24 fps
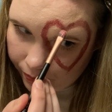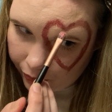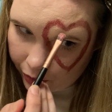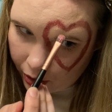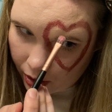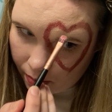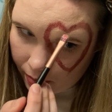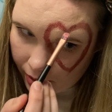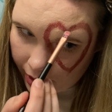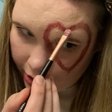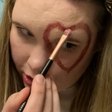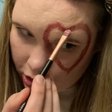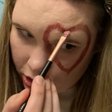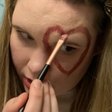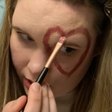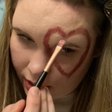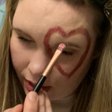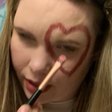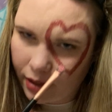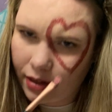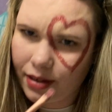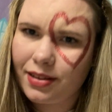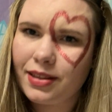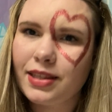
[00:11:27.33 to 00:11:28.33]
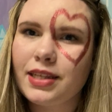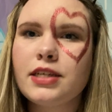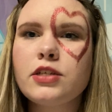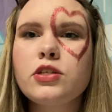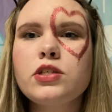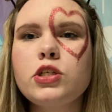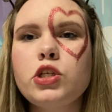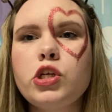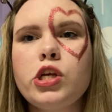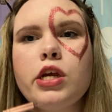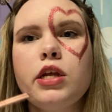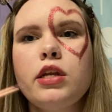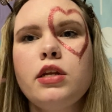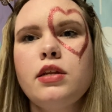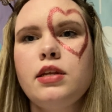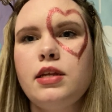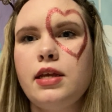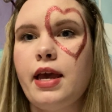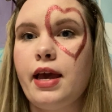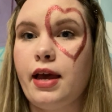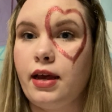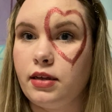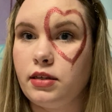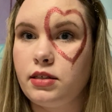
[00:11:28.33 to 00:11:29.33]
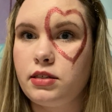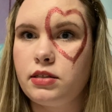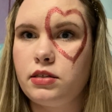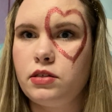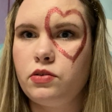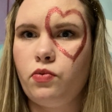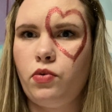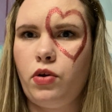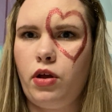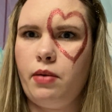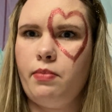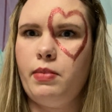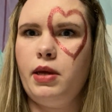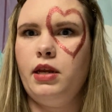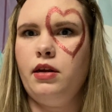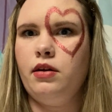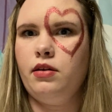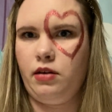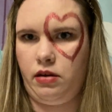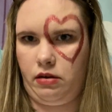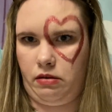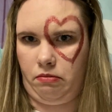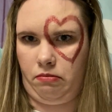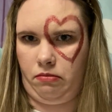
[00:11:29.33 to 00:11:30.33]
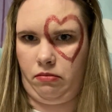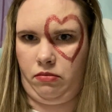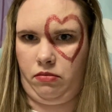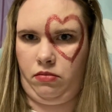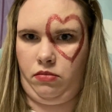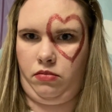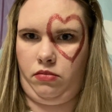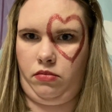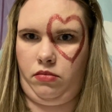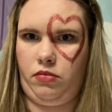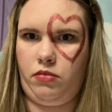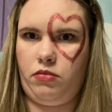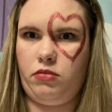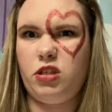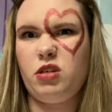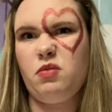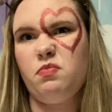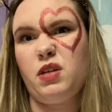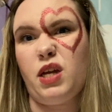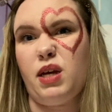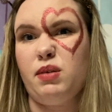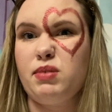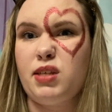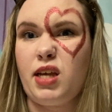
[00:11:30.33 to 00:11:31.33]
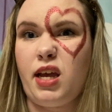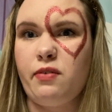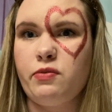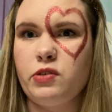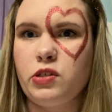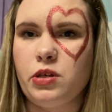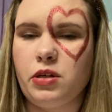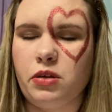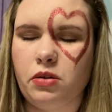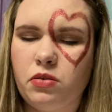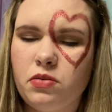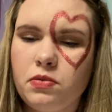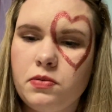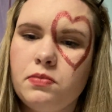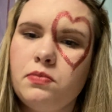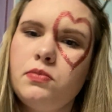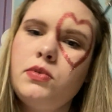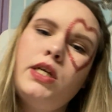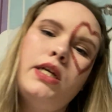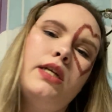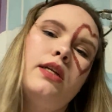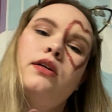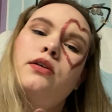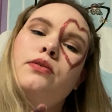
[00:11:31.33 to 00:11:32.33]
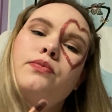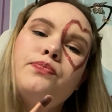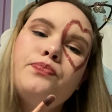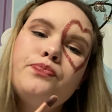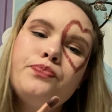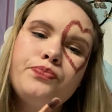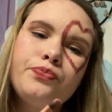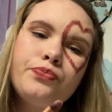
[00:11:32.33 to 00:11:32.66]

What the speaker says: On my chin. This chin? Yes. Well, I mean, sometimes I have to, you know.